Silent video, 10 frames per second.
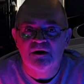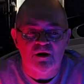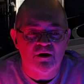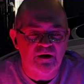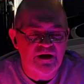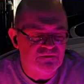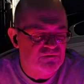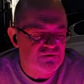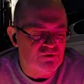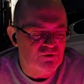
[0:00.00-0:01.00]
All right,
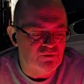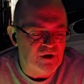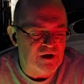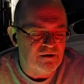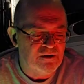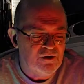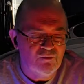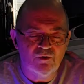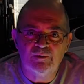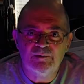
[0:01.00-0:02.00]
so
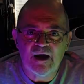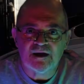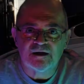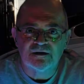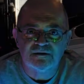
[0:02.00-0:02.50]
we'll be back.